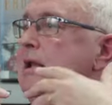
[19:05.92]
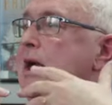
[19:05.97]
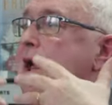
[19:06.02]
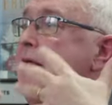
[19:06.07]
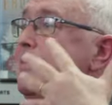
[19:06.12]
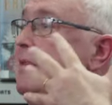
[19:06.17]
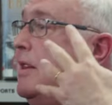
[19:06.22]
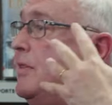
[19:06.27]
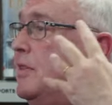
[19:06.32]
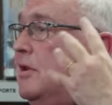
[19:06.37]

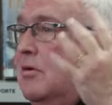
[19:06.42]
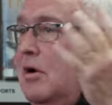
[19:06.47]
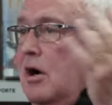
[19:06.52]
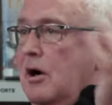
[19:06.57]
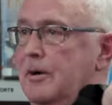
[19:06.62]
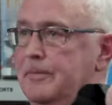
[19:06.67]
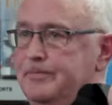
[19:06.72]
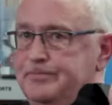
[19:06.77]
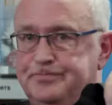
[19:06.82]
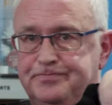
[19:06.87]
And then there
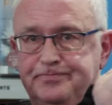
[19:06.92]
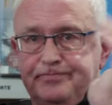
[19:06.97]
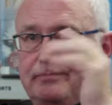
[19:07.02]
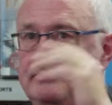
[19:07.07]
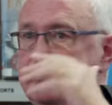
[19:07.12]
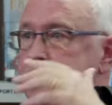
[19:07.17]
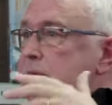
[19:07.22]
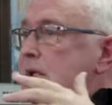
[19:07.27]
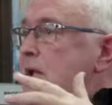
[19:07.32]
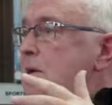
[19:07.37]
are
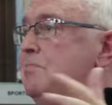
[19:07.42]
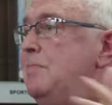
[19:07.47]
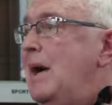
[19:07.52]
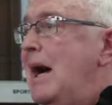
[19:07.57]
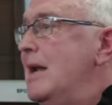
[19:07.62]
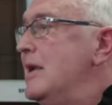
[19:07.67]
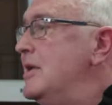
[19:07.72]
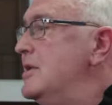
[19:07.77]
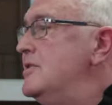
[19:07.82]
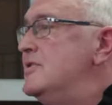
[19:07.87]

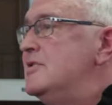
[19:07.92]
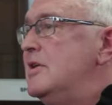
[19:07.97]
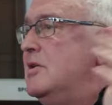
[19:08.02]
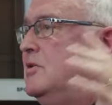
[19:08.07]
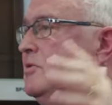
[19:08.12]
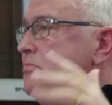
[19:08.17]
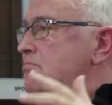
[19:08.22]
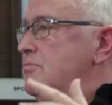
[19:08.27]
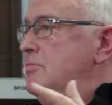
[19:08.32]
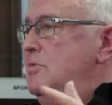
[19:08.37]
ballads
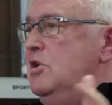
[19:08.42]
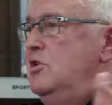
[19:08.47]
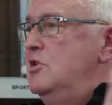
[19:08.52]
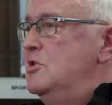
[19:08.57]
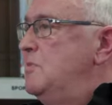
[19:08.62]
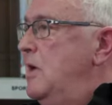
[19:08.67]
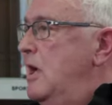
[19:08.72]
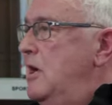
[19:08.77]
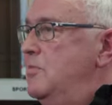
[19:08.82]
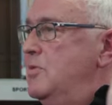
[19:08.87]
and
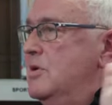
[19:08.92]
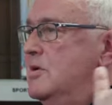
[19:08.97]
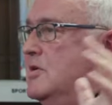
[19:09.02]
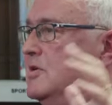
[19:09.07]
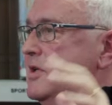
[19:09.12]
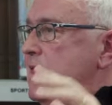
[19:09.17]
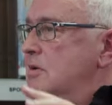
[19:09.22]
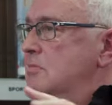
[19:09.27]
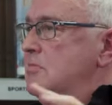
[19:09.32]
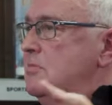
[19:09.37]

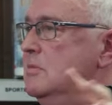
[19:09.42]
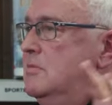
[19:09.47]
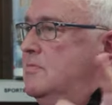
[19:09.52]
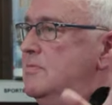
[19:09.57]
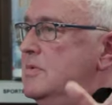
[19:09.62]
newspapers and